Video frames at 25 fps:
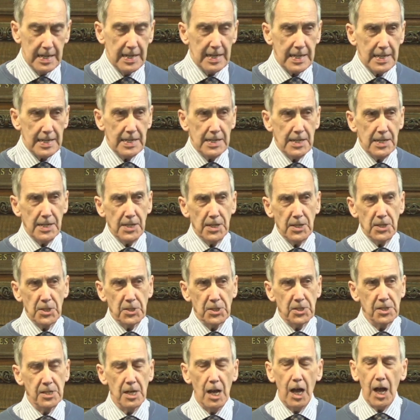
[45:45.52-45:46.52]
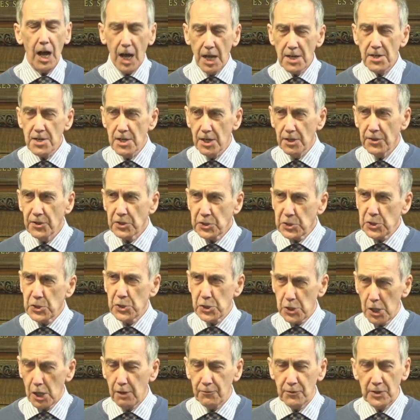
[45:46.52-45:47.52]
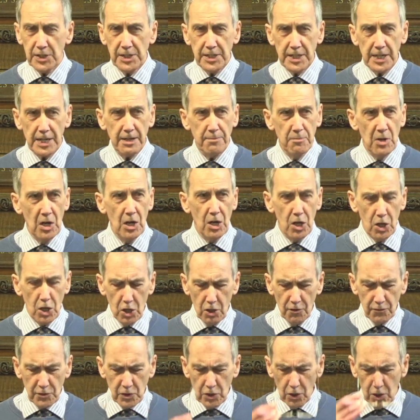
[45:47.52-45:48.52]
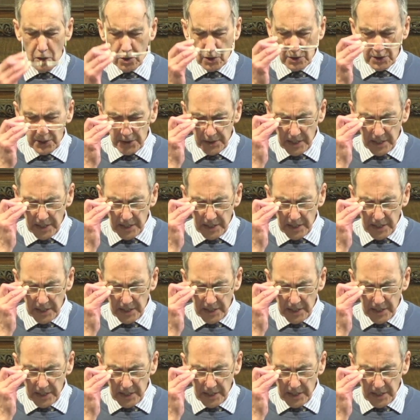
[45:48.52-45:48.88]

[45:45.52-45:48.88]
is under the sovereignty of God.